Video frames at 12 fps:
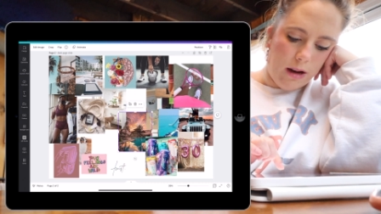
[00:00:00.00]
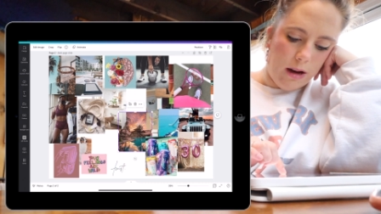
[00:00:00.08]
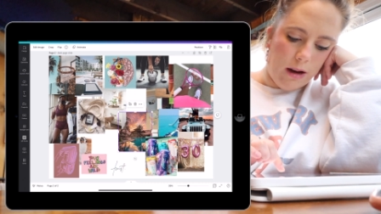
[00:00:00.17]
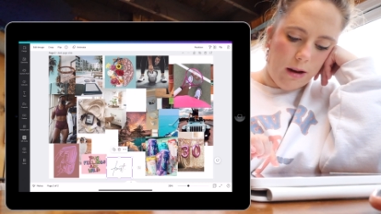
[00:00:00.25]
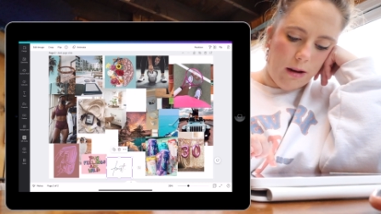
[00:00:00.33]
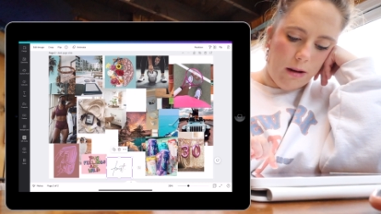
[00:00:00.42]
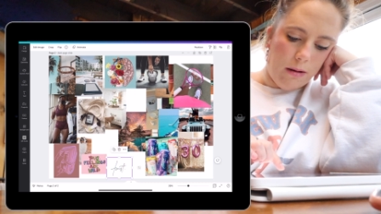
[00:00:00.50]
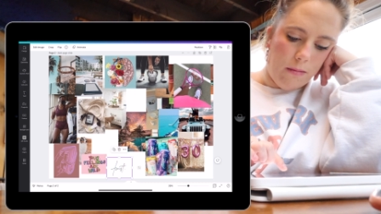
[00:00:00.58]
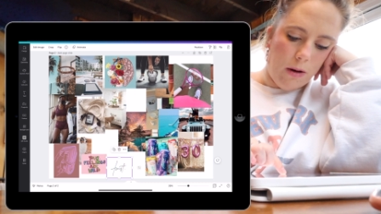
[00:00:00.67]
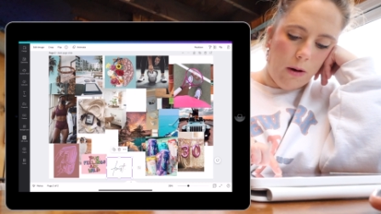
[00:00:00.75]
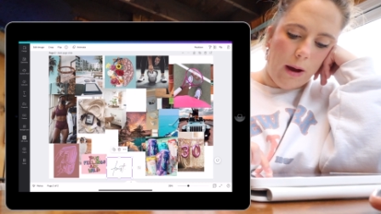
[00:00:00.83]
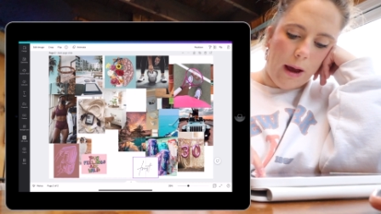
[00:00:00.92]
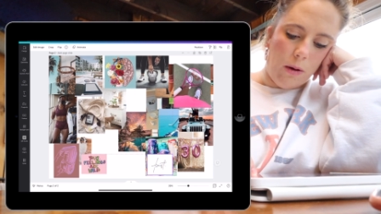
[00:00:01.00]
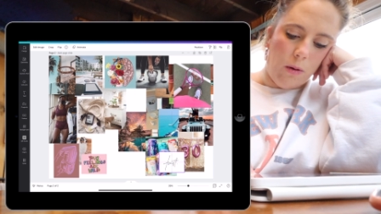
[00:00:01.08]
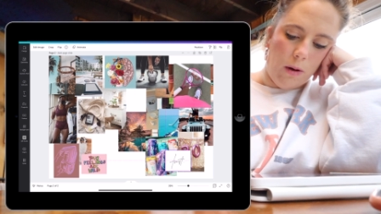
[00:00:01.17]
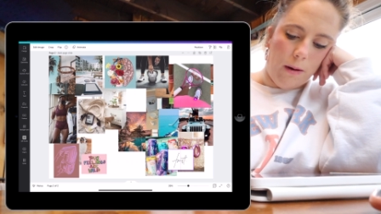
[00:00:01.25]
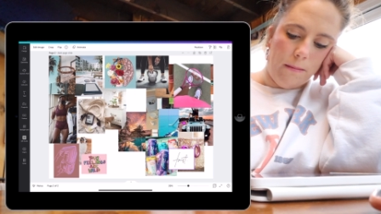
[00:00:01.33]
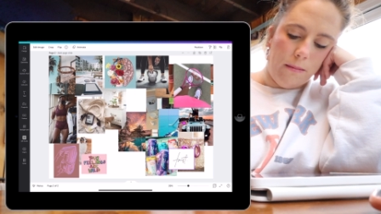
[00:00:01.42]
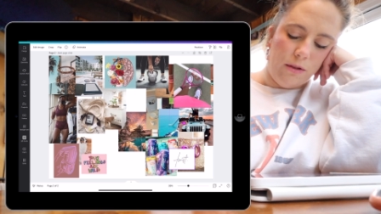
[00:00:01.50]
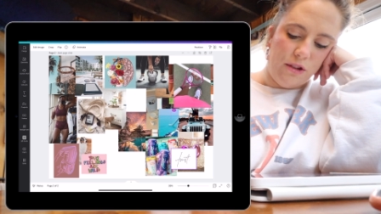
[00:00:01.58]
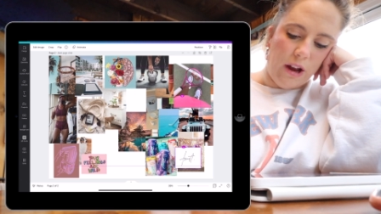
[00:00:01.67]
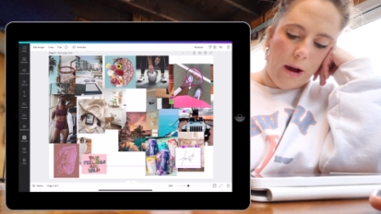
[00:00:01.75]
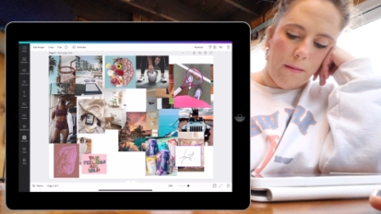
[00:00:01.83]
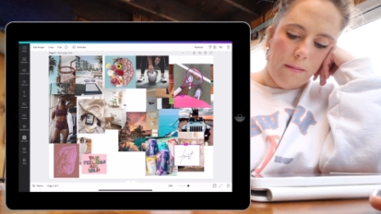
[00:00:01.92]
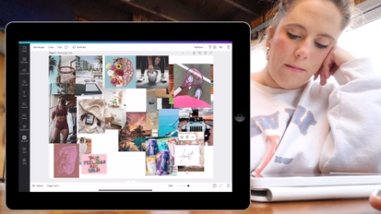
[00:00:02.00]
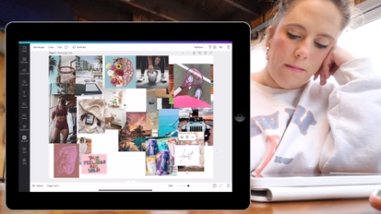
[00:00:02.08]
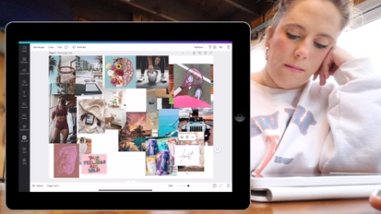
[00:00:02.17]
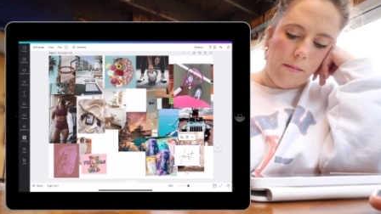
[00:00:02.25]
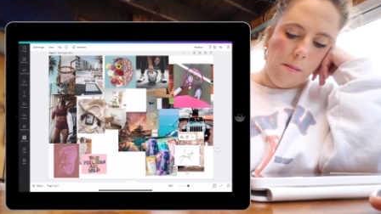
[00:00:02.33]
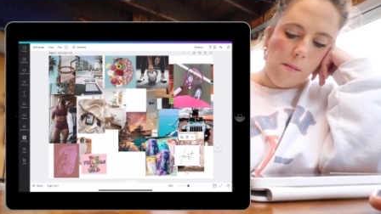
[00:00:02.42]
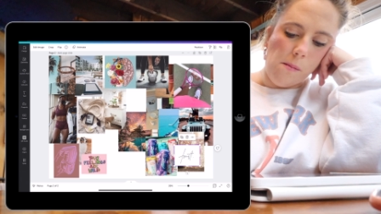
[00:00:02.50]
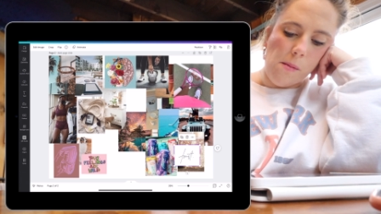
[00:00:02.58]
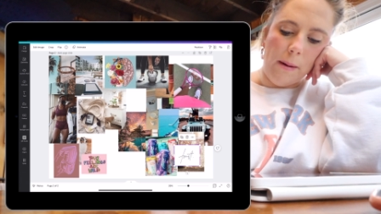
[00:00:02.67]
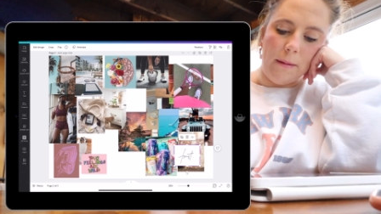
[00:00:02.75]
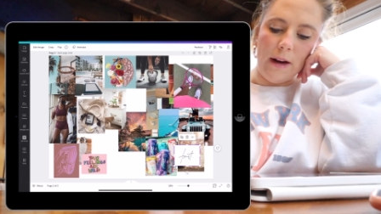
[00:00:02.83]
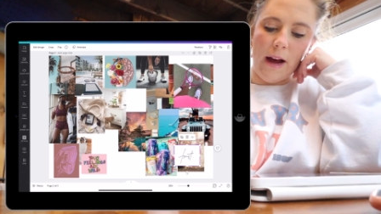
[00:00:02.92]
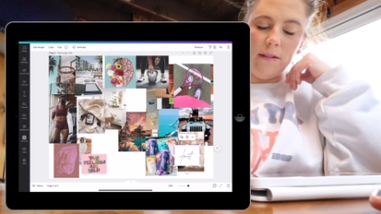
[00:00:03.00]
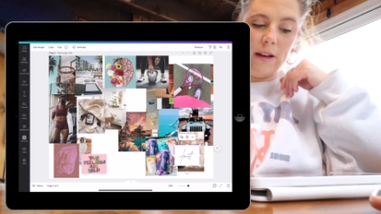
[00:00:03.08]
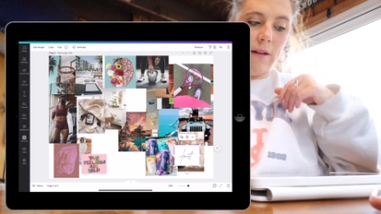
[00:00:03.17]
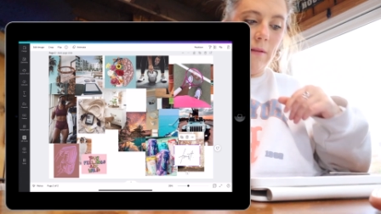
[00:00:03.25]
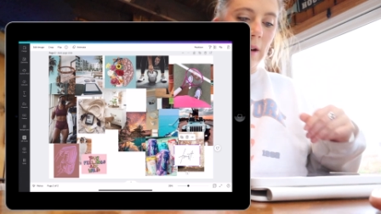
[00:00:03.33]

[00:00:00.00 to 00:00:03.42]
Okay, cool. So I'm gonna have to get